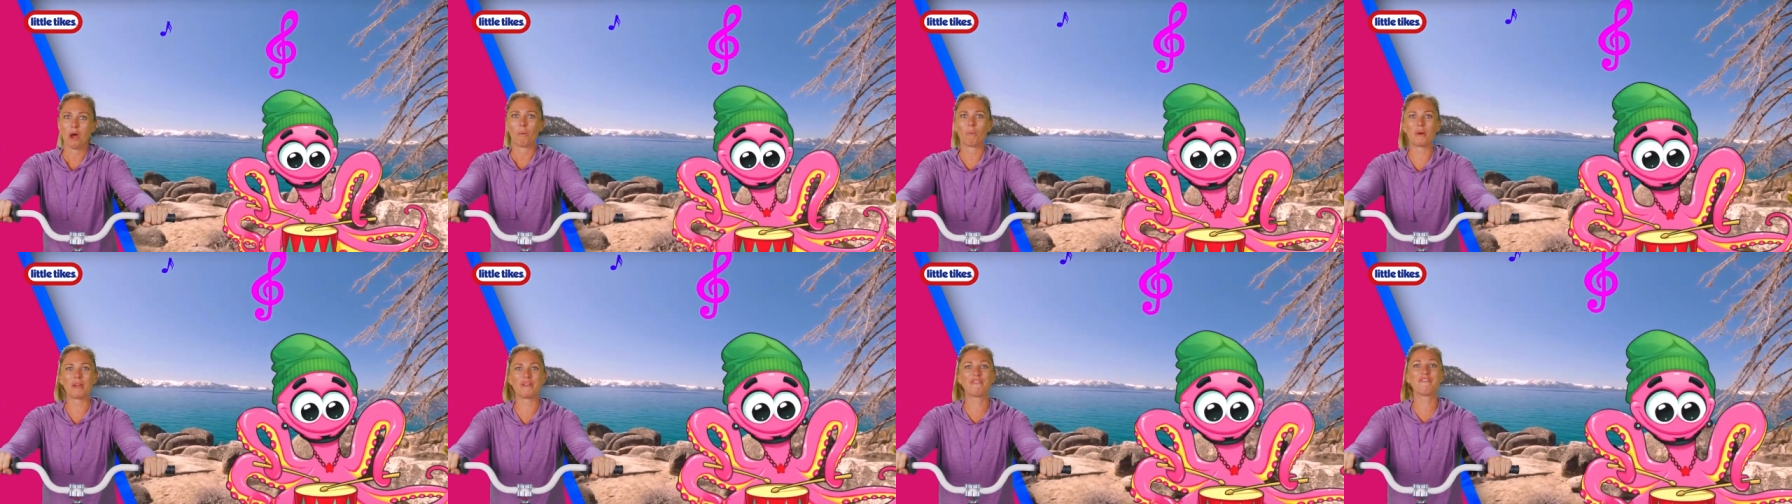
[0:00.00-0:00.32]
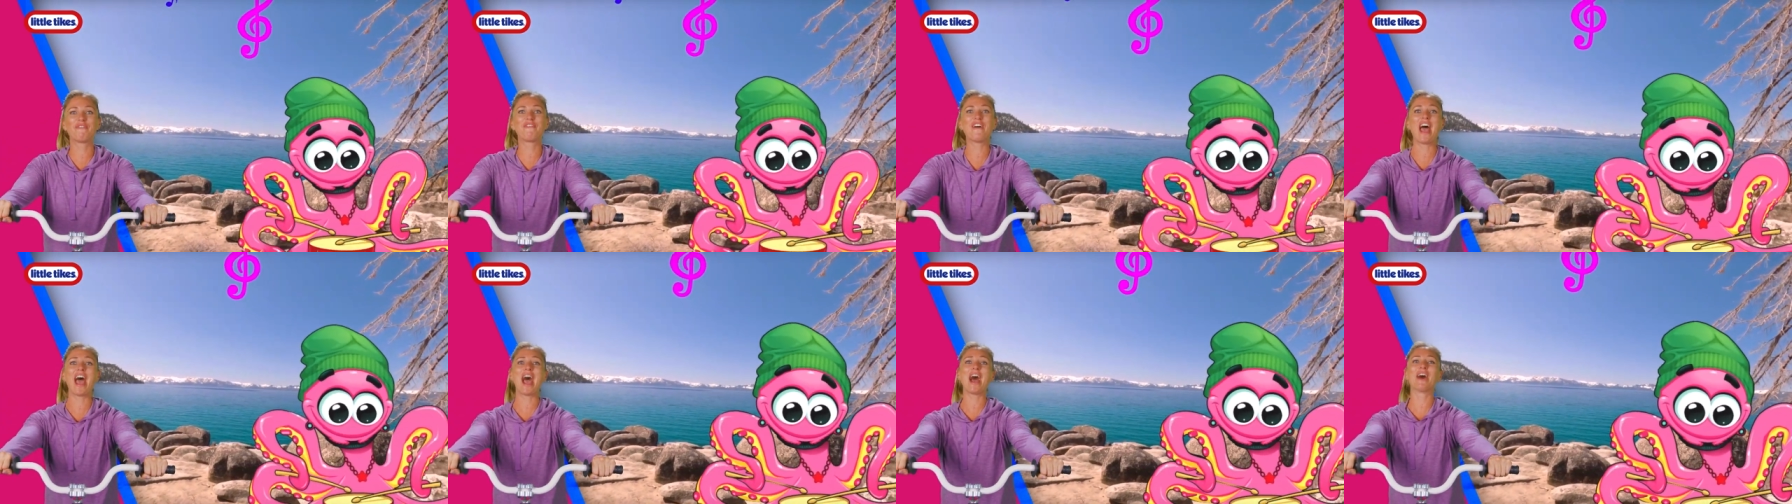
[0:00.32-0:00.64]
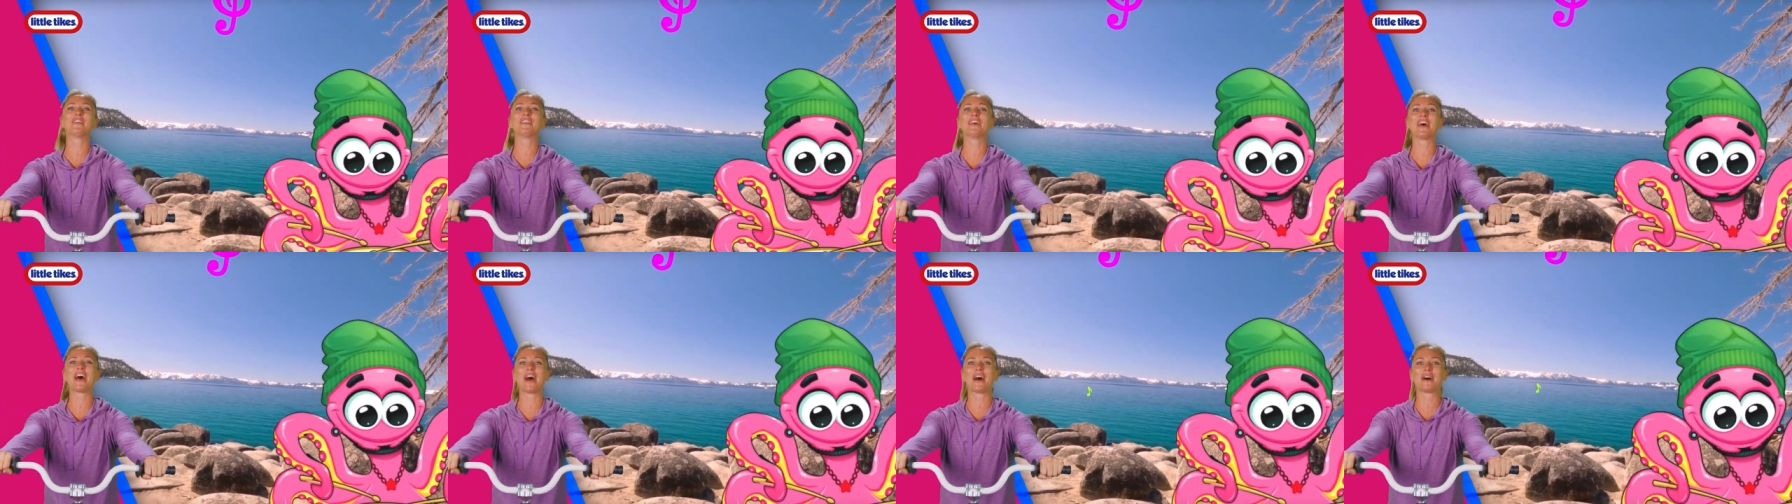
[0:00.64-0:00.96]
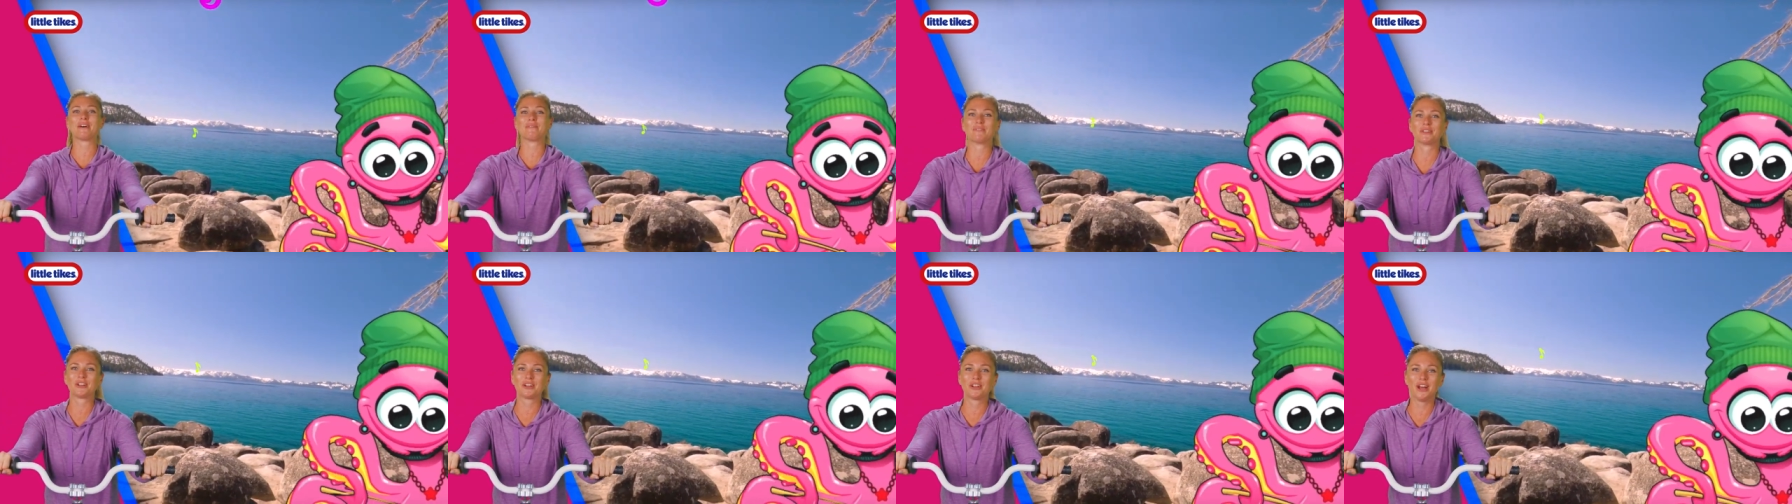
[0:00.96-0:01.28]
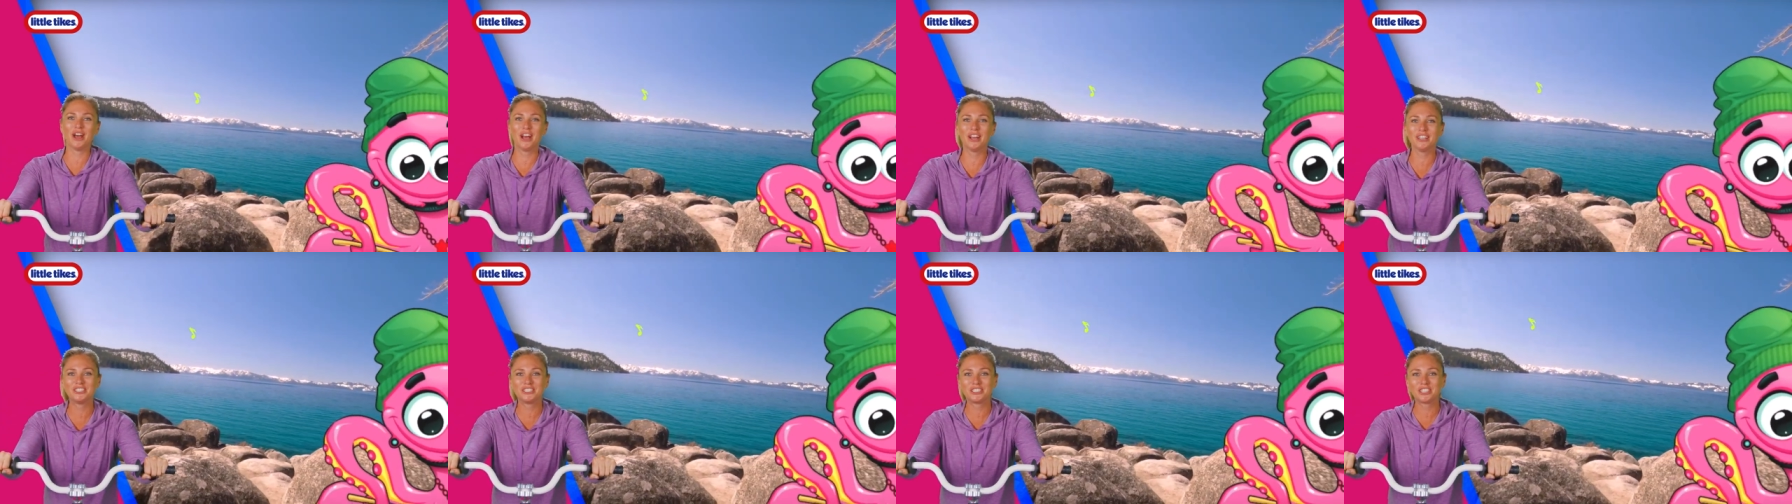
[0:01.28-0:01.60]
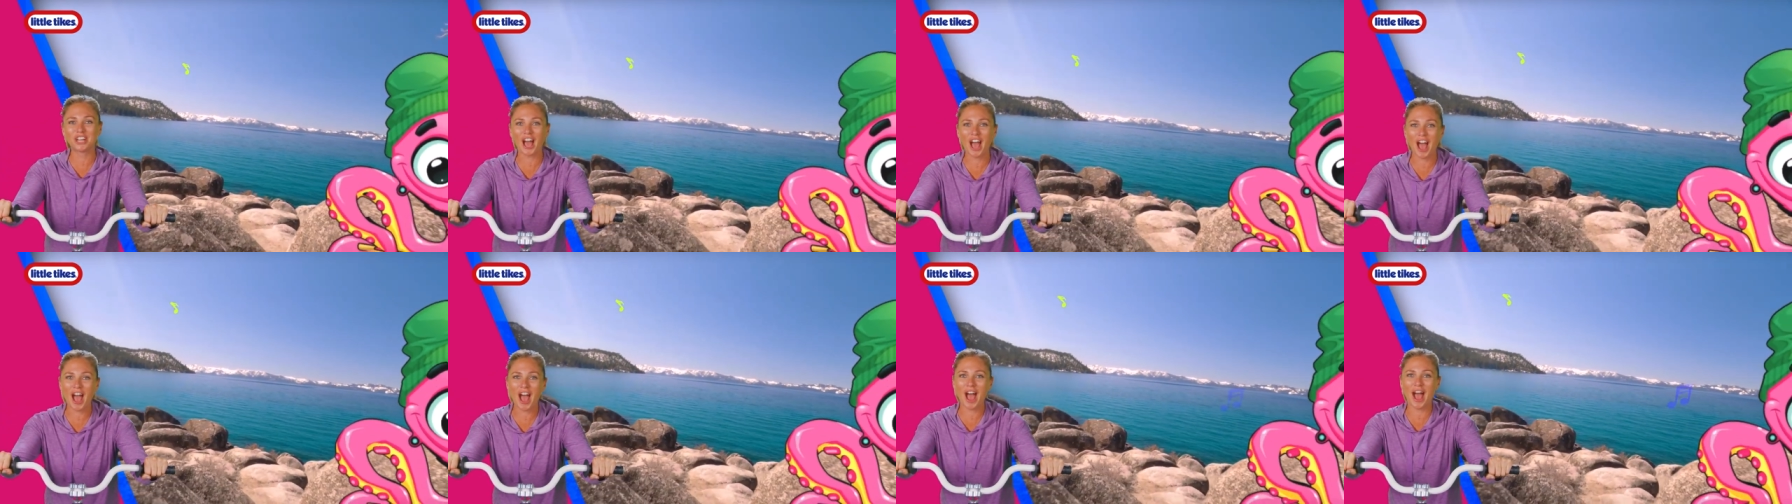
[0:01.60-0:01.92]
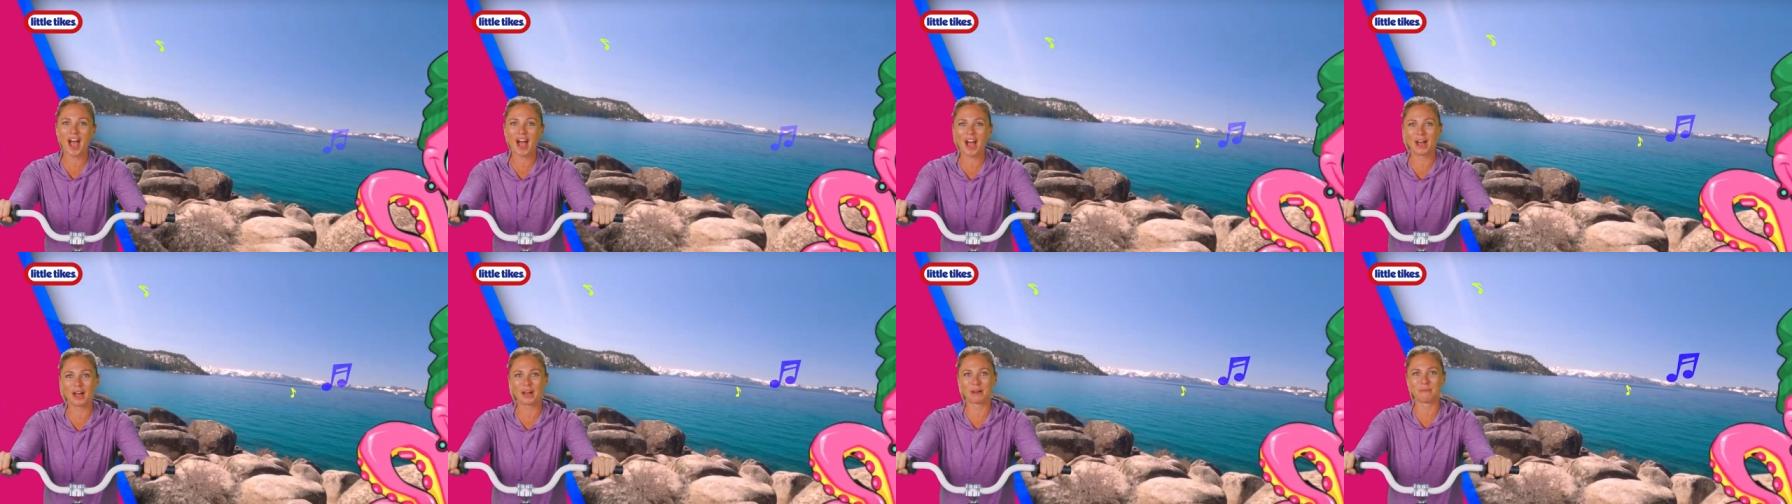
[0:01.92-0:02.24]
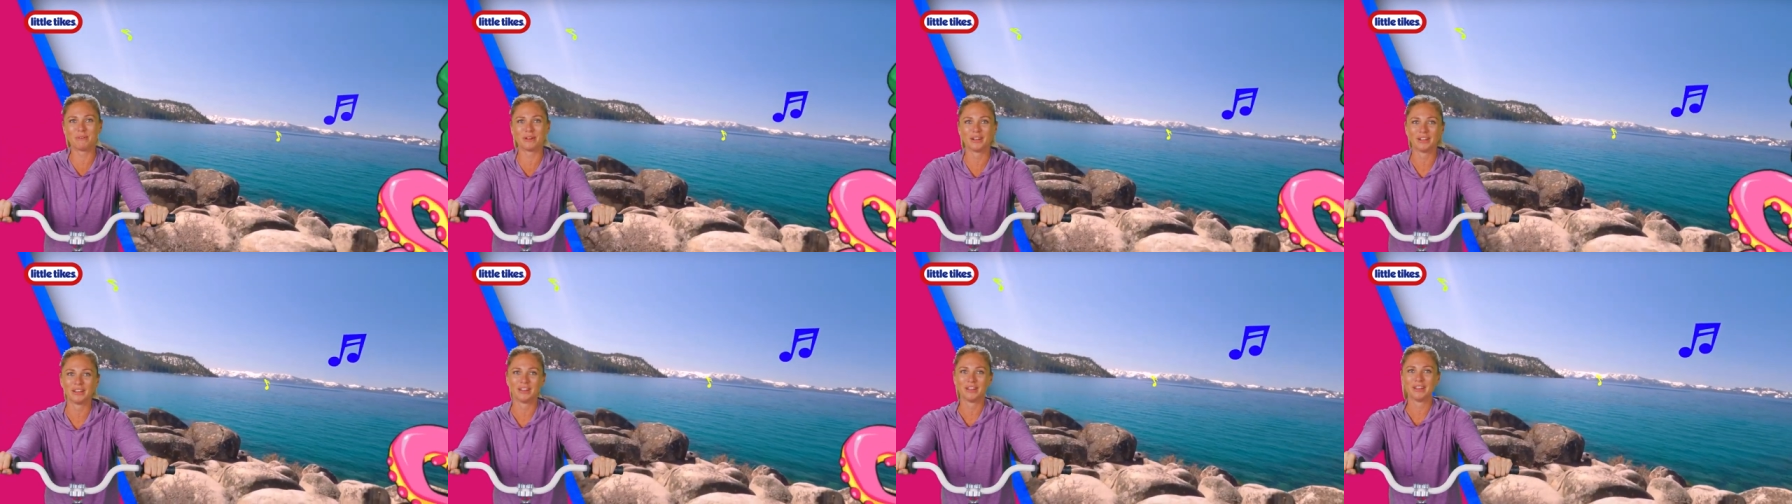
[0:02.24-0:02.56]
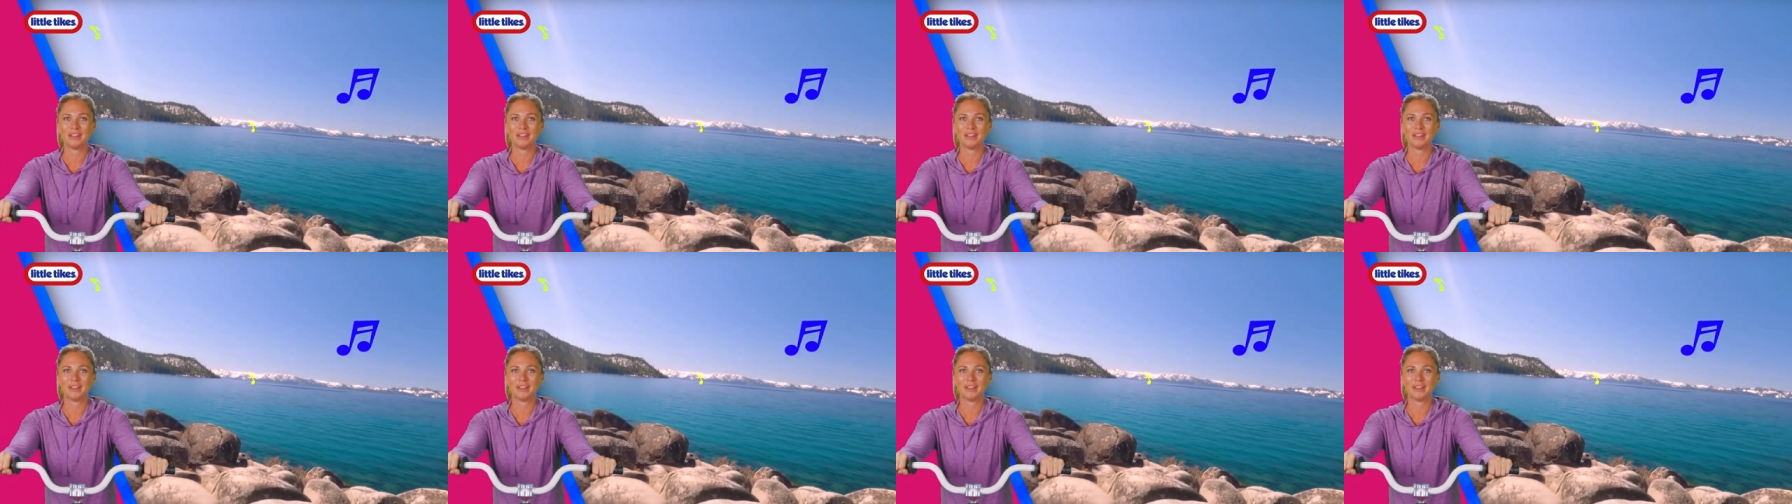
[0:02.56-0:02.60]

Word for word: We found them. Good job.